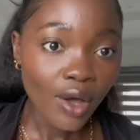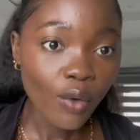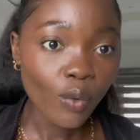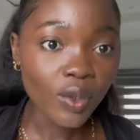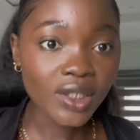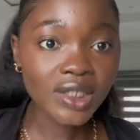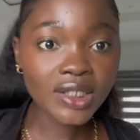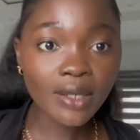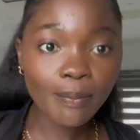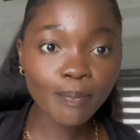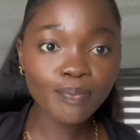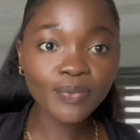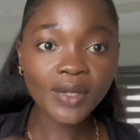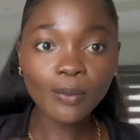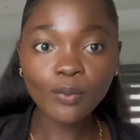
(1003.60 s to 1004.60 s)
What's up?
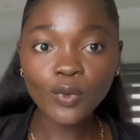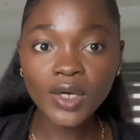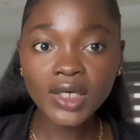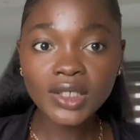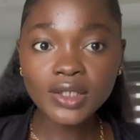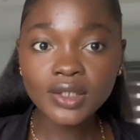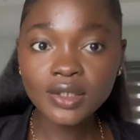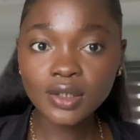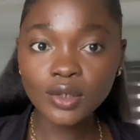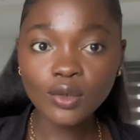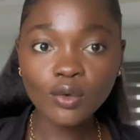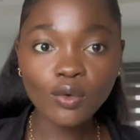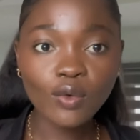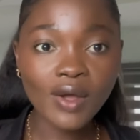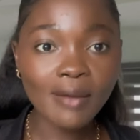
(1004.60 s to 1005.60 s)
I'm ready to
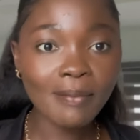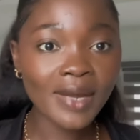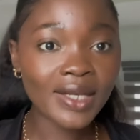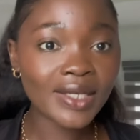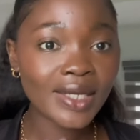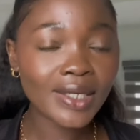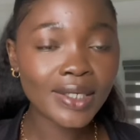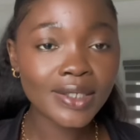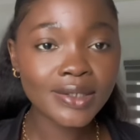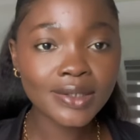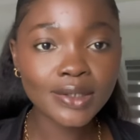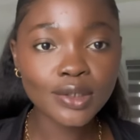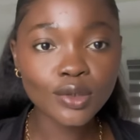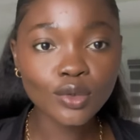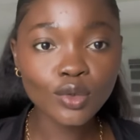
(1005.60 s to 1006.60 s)
go, and my necklace
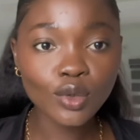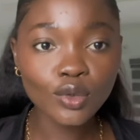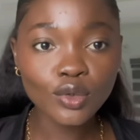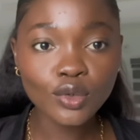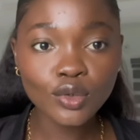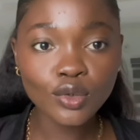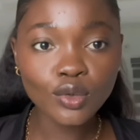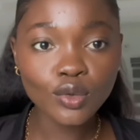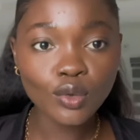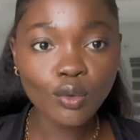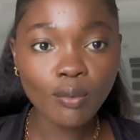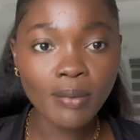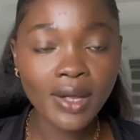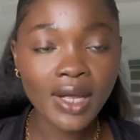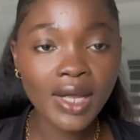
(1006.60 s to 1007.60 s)
is not so
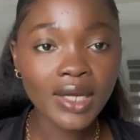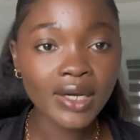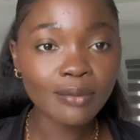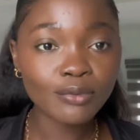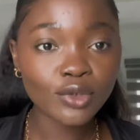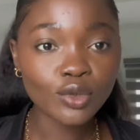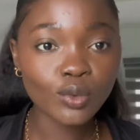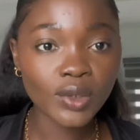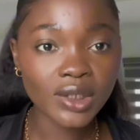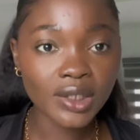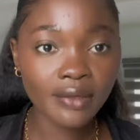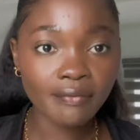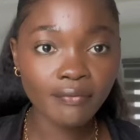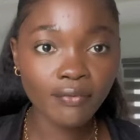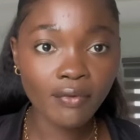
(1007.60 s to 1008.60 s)
bad. I'm just
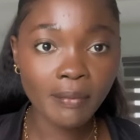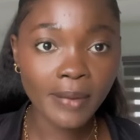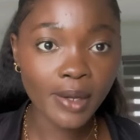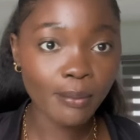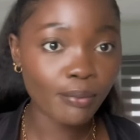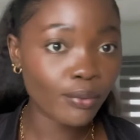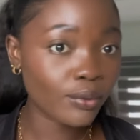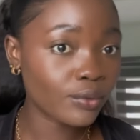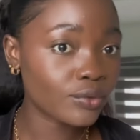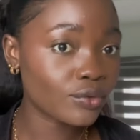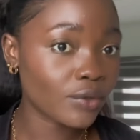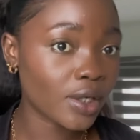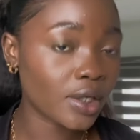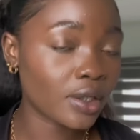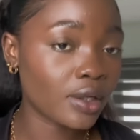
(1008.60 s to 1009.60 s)
waiting for my boat
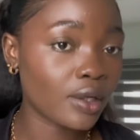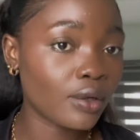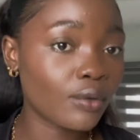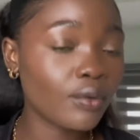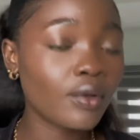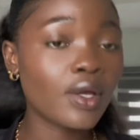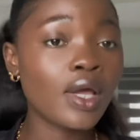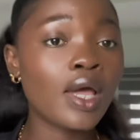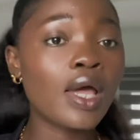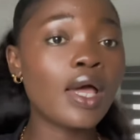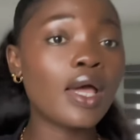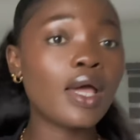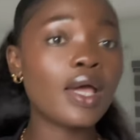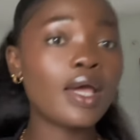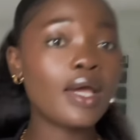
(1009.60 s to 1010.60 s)
right now,
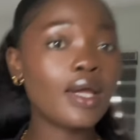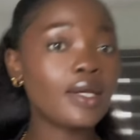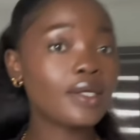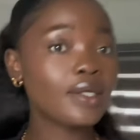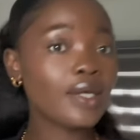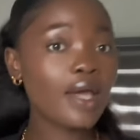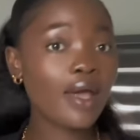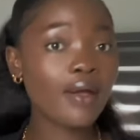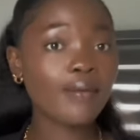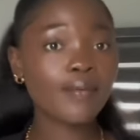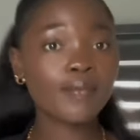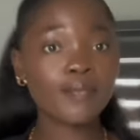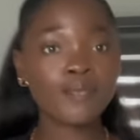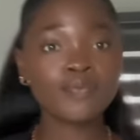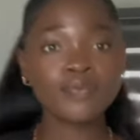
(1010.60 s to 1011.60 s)
and yeah,
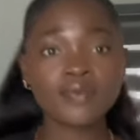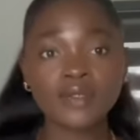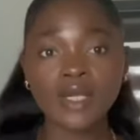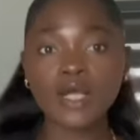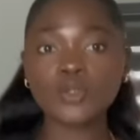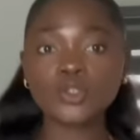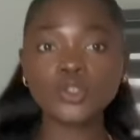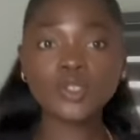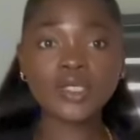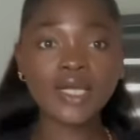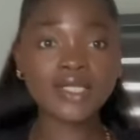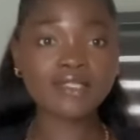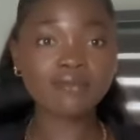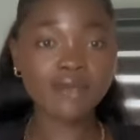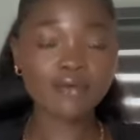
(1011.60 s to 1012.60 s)
I'll show you
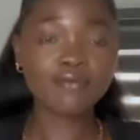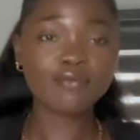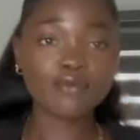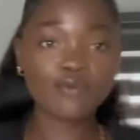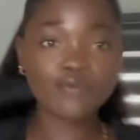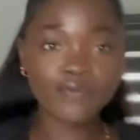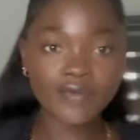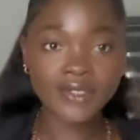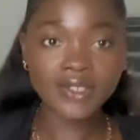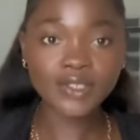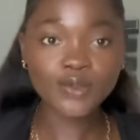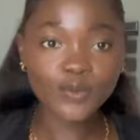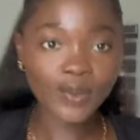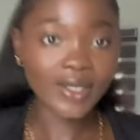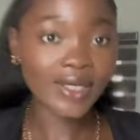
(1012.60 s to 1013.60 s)
guys my full face
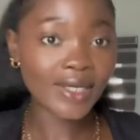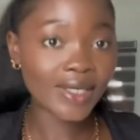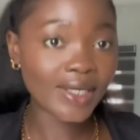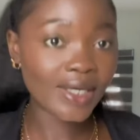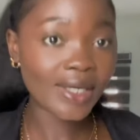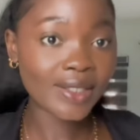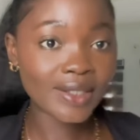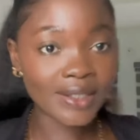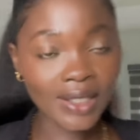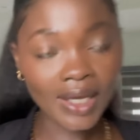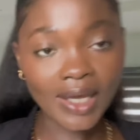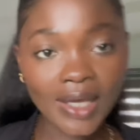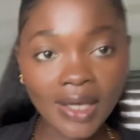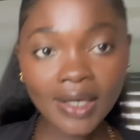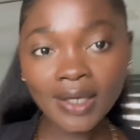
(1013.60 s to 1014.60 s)
when I get
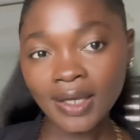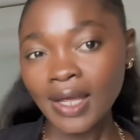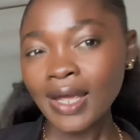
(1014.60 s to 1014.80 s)
there.